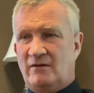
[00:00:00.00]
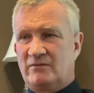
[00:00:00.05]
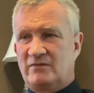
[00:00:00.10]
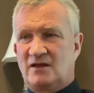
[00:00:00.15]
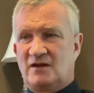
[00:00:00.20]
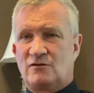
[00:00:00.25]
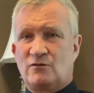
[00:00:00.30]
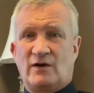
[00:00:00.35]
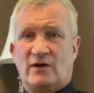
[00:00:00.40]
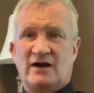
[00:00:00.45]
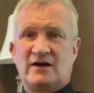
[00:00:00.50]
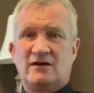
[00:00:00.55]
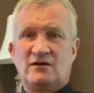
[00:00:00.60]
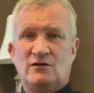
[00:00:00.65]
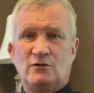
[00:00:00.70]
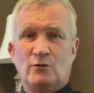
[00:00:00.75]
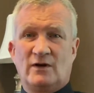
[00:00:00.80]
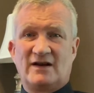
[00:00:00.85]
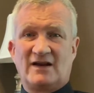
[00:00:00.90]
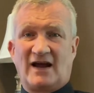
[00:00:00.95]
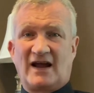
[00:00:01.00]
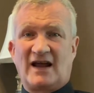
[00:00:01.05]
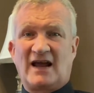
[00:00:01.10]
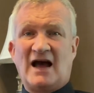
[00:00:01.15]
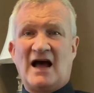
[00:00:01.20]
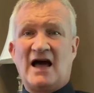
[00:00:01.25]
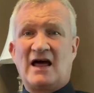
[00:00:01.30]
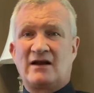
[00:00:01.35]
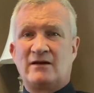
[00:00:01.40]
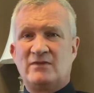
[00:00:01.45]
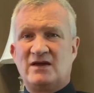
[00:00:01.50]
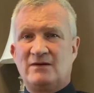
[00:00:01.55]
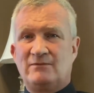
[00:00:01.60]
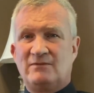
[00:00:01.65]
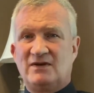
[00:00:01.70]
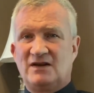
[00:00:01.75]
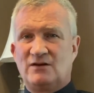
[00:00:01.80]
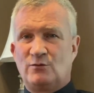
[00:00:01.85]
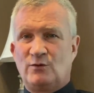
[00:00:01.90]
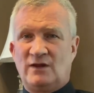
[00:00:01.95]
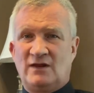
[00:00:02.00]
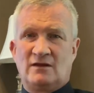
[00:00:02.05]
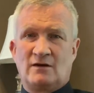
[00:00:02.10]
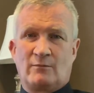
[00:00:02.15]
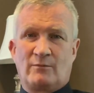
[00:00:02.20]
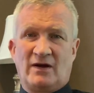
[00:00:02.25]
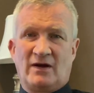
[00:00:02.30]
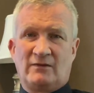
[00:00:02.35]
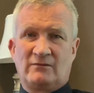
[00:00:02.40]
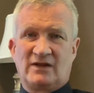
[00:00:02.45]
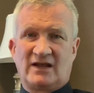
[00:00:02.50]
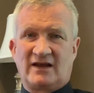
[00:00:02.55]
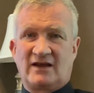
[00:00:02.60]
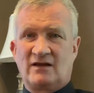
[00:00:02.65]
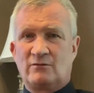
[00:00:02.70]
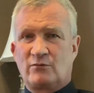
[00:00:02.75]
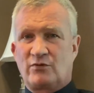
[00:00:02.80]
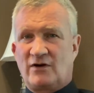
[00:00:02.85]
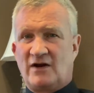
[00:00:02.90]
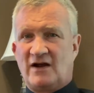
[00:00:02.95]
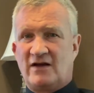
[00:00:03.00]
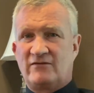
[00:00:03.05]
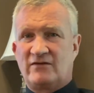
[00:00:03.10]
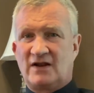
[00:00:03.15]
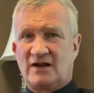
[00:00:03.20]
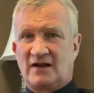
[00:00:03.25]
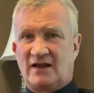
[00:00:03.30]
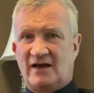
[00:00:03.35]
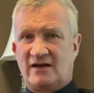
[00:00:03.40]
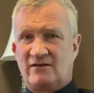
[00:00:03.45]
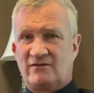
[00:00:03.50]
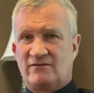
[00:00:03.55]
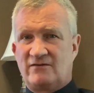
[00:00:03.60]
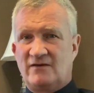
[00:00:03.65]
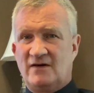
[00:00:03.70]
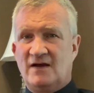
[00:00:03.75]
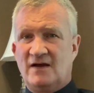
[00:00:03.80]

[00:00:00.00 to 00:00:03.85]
they try to do a dichotomy between their public and private life.